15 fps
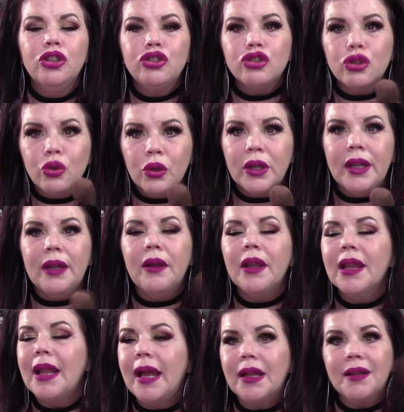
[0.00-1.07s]

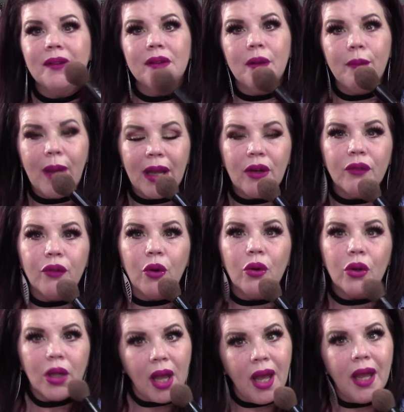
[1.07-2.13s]
Truly, like, this is a
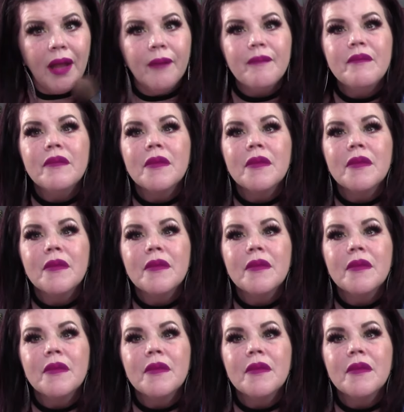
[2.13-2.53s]
microphone, okay?